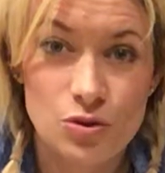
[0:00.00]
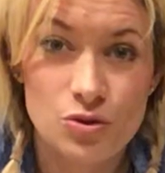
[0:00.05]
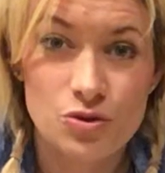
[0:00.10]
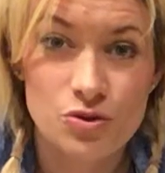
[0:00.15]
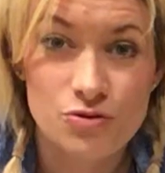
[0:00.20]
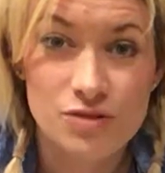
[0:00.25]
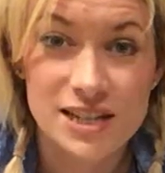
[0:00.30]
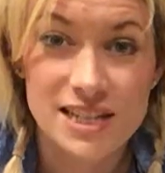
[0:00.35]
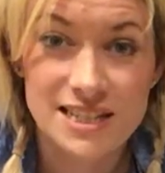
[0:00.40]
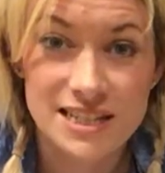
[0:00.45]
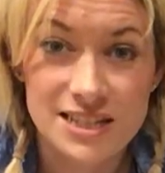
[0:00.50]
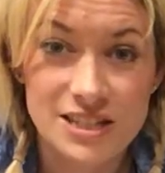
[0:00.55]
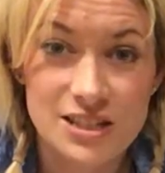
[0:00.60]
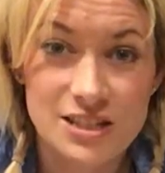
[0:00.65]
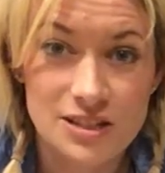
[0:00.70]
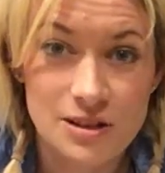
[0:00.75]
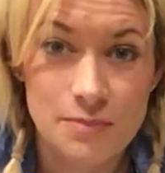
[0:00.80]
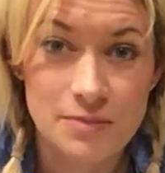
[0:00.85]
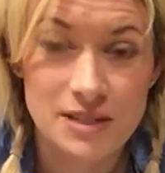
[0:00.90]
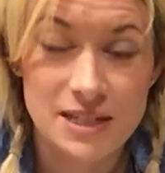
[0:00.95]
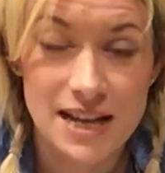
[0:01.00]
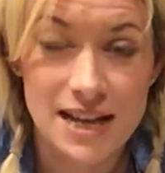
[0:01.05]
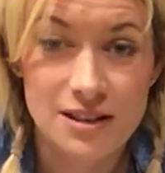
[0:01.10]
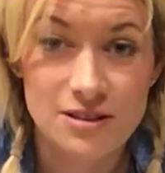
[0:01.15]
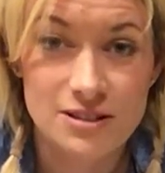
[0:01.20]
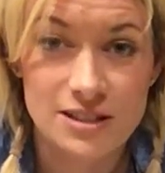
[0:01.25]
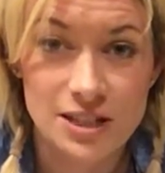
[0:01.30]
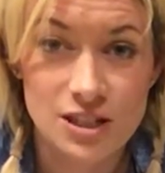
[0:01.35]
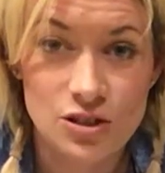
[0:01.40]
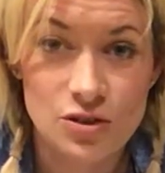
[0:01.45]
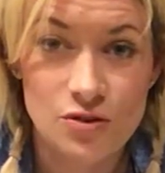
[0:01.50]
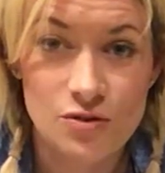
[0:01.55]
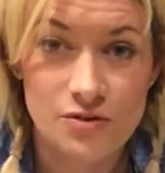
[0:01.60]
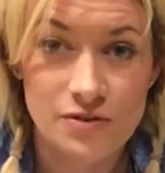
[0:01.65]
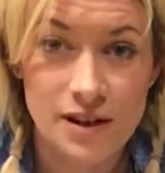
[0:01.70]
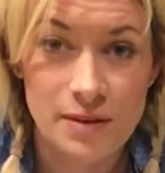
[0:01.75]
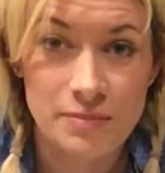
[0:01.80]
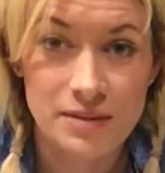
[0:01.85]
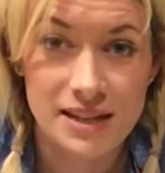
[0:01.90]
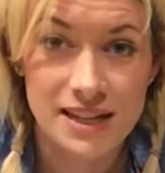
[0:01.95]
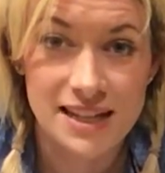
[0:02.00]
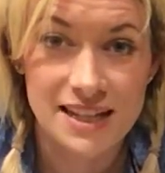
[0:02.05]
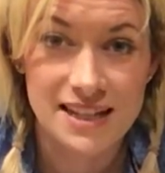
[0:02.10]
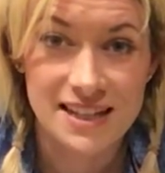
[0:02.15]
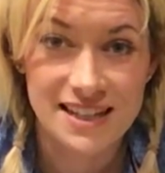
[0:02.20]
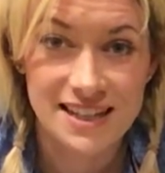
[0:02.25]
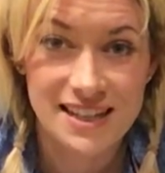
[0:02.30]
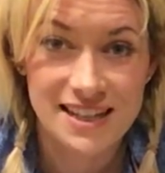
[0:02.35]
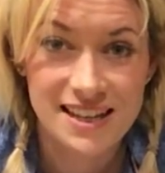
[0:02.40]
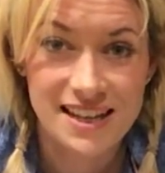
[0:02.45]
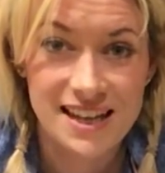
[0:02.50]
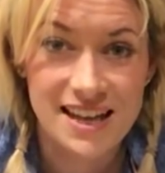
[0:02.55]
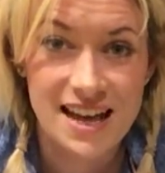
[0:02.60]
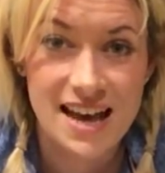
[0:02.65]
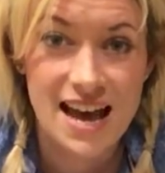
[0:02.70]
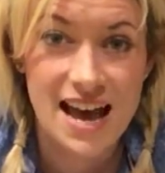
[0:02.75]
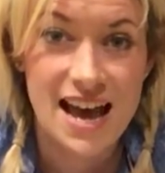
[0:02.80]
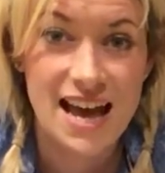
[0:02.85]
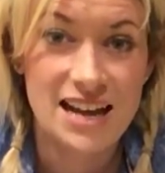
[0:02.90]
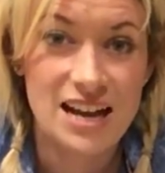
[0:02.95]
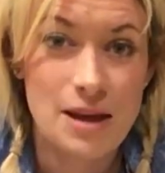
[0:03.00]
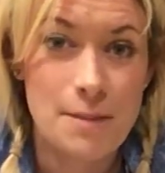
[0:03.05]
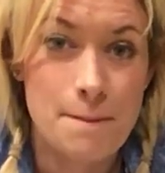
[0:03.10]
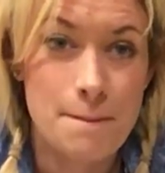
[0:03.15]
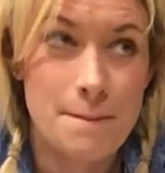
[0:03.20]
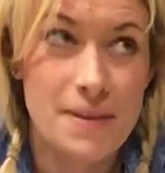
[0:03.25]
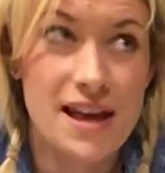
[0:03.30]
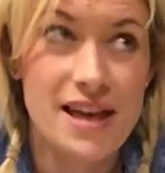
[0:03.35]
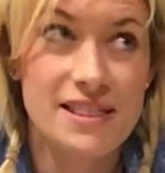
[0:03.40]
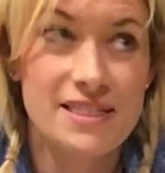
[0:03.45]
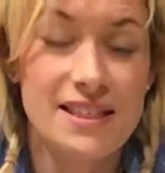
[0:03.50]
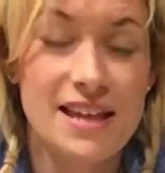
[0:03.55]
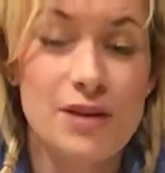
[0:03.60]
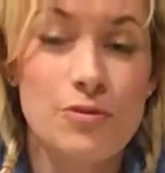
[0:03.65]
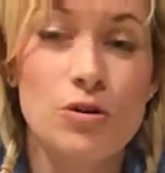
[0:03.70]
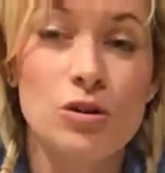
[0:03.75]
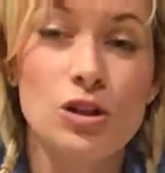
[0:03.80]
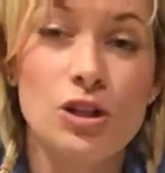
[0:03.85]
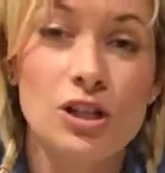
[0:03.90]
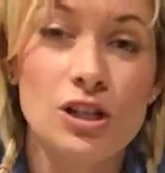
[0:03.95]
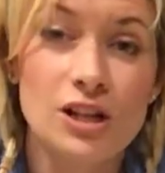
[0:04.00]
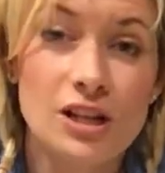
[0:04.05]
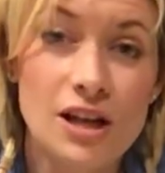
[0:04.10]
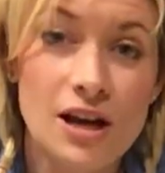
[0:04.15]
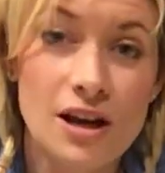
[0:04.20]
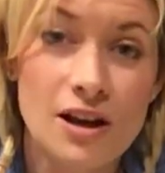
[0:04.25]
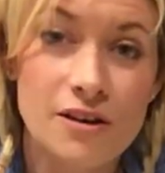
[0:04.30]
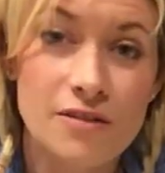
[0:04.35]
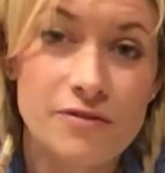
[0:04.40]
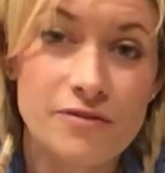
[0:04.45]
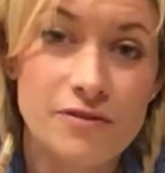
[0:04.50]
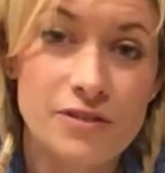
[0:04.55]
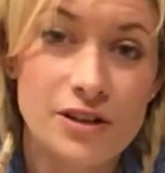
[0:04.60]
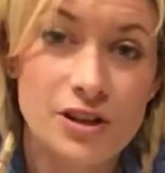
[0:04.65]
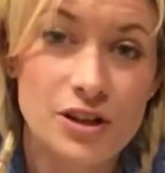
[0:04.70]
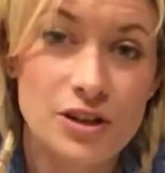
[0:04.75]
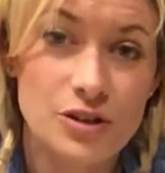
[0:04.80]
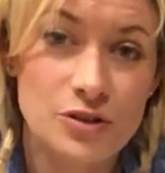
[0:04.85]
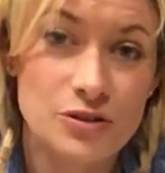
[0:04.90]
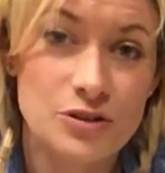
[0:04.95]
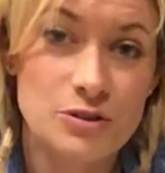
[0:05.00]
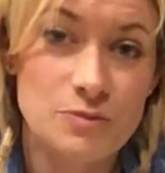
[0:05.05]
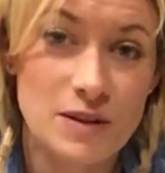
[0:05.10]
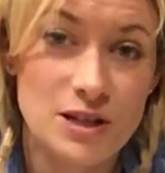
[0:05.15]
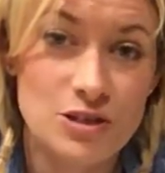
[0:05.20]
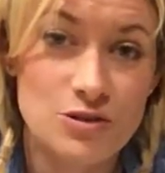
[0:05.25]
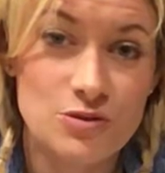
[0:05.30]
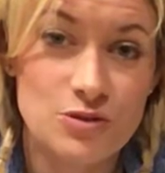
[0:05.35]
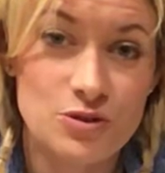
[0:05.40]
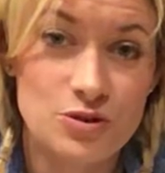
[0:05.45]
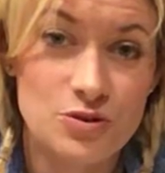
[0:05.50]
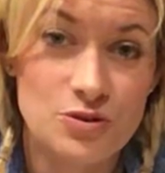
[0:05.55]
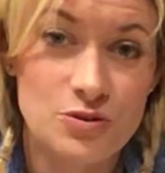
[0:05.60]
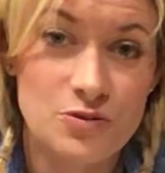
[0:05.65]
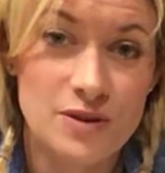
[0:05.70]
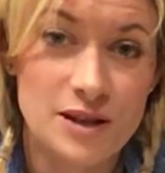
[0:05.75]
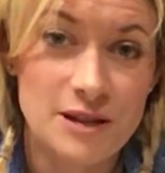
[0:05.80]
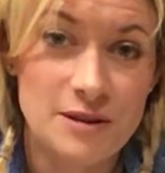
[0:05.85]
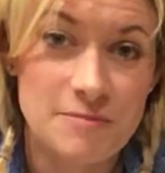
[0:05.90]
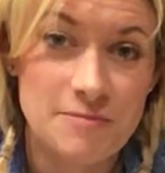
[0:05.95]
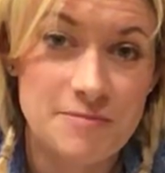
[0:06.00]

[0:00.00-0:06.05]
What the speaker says: could read it to somebody else in your family. And I bet they will love your special story.